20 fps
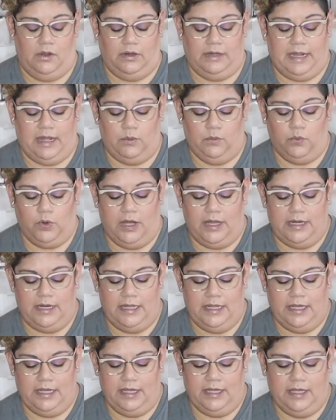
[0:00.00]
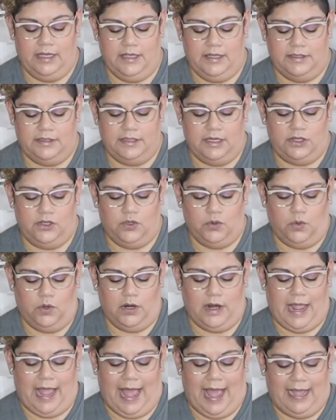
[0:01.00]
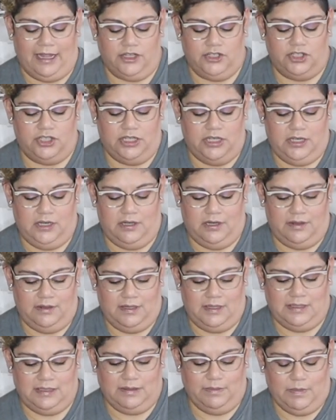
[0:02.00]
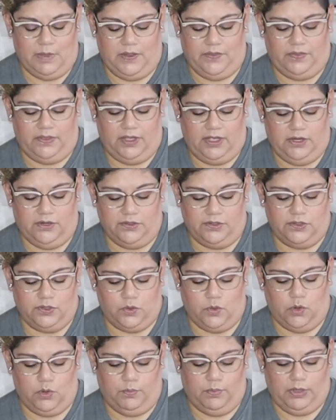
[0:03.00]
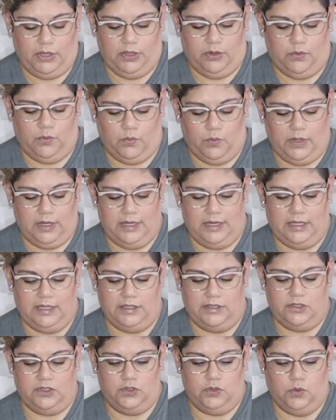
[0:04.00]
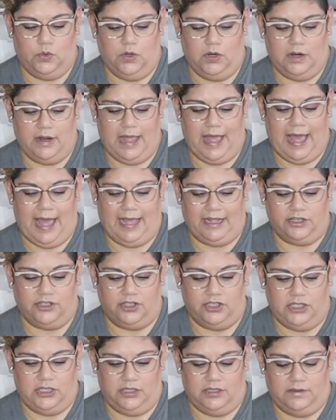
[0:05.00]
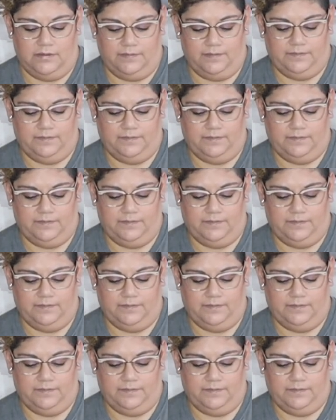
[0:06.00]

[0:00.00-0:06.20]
Now, what is your action this month here, Scorpio? What is your action?